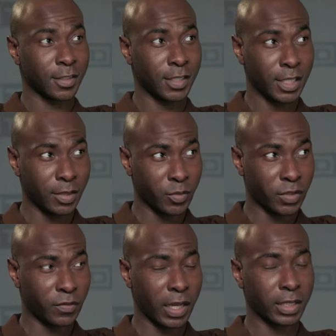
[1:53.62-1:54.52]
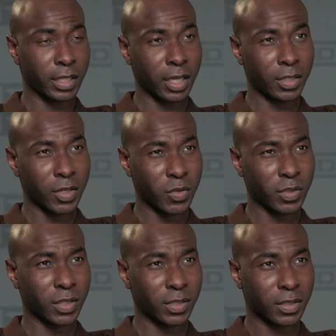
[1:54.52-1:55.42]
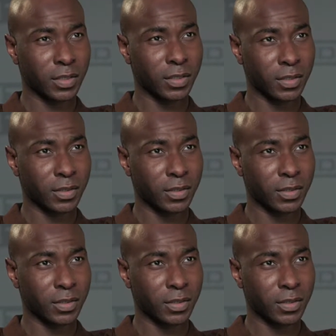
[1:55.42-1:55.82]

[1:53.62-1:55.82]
The team was finally getting noticed.